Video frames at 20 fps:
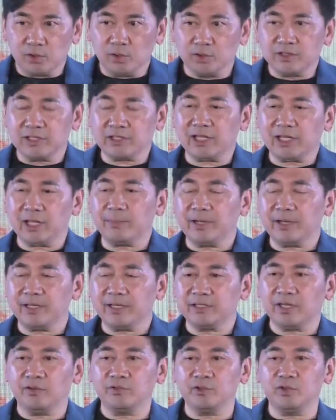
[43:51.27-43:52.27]
So just like
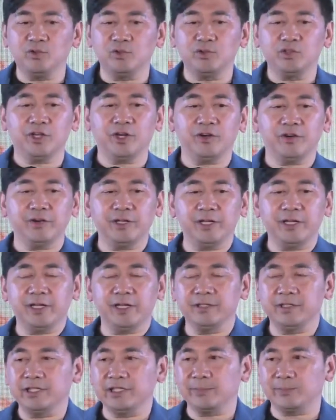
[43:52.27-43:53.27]
myself, to do
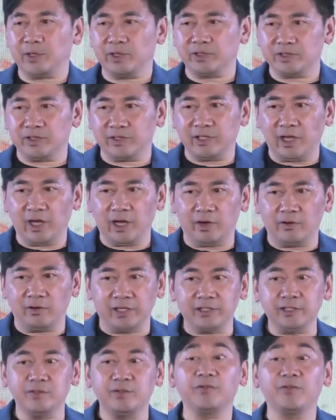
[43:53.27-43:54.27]
charity in these parts of
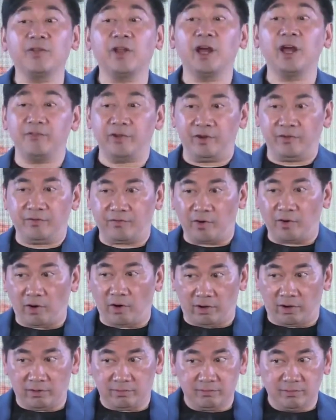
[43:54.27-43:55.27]
town, I need to fly very
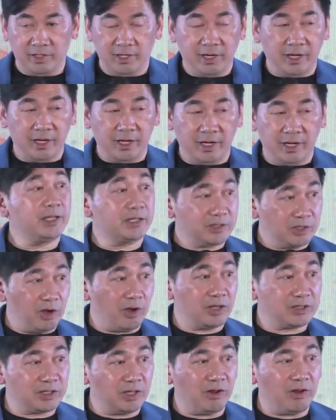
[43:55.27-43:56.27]
far. It does
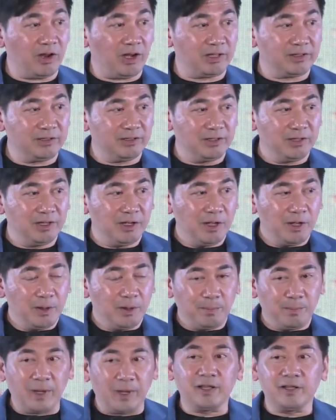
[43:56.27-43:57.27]
cost a lot,
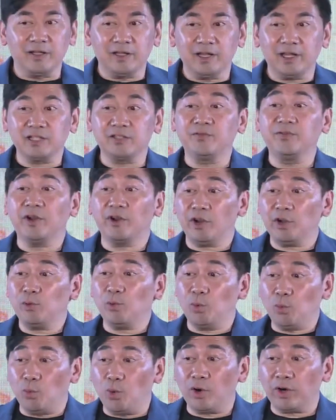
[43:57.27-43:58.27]
but it's
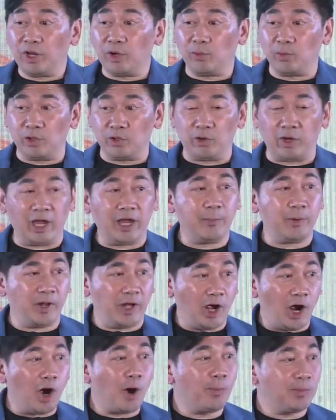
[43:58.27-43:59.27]
very rewarding when you're
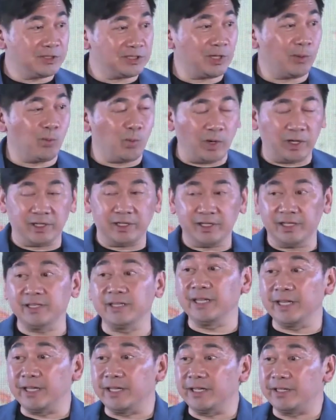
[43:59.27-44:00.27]
able to help someone
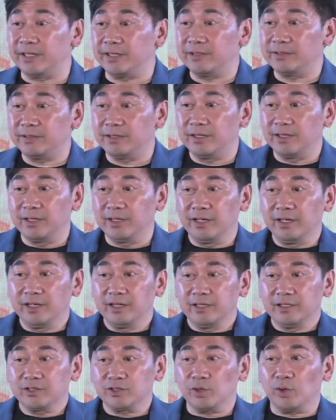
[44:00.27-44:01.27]
in need.
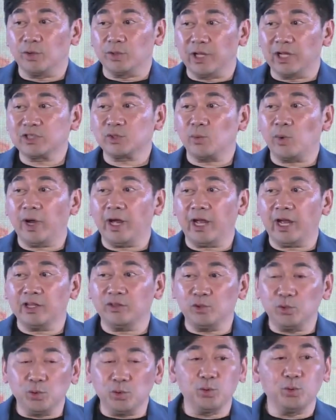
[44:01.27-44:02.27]
So that's why
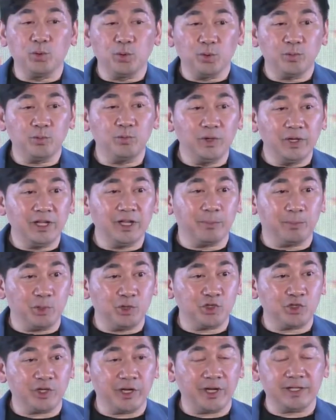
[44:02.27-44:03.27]
I do really
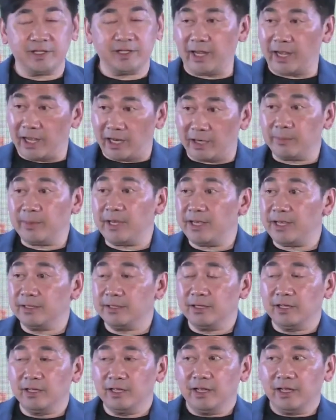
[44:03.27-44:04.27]
appreciate Atomy.
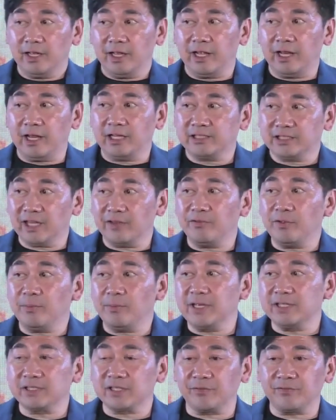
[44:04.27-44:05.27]
It has
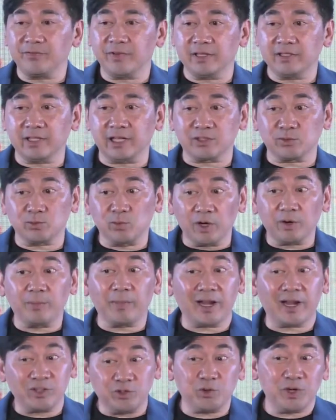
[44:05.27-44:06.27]
given me something that's
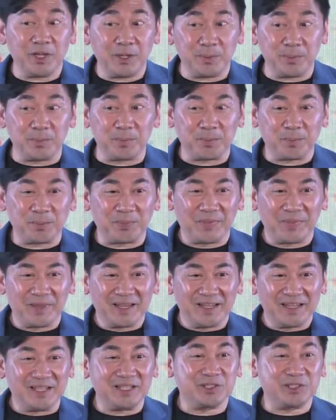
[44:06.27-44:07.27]
one of my dreams,
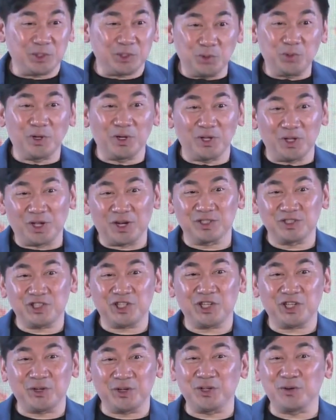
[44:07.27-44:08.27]
is to do a lot
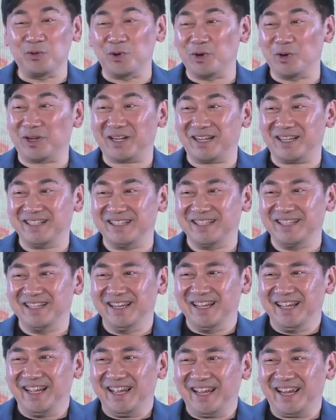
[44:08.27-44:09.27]
of charity work.
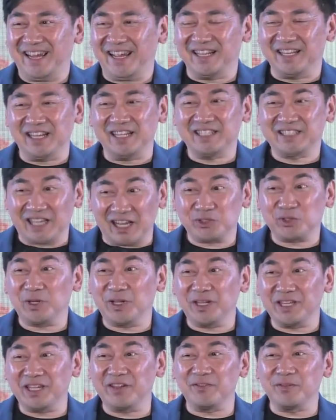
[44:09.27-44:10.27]
And it's
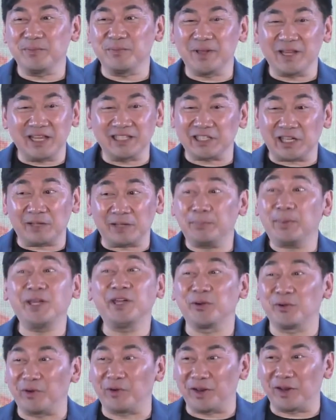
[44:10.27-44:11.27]
actually given me, it's
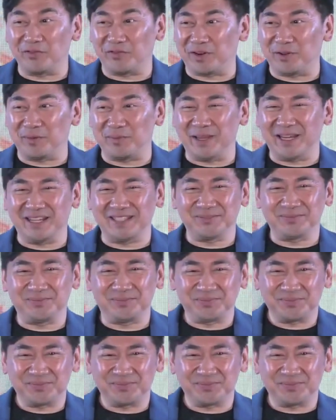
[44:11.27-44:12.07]
appeared right in front of me.